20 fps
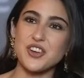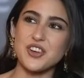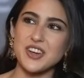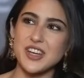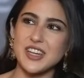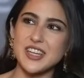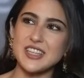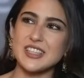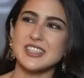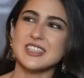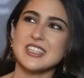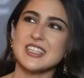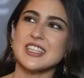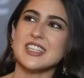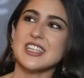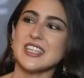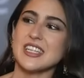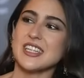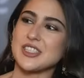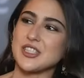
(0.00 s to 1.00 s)
really. That. You're an
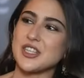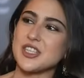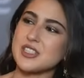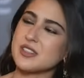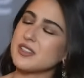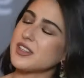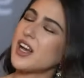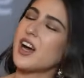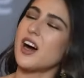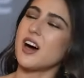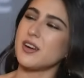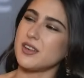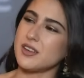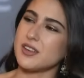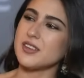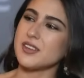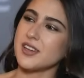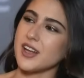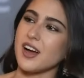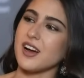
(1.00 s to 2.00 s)
overthinker? Just, yeah,
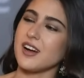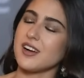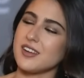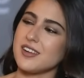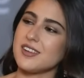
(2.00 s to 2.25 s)
yeah.